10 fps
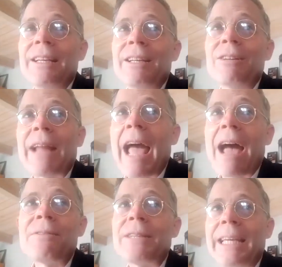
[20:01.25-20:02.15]
you don't
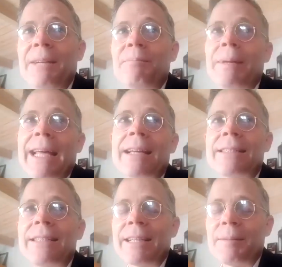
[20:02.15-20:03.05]
have to eat bananas to get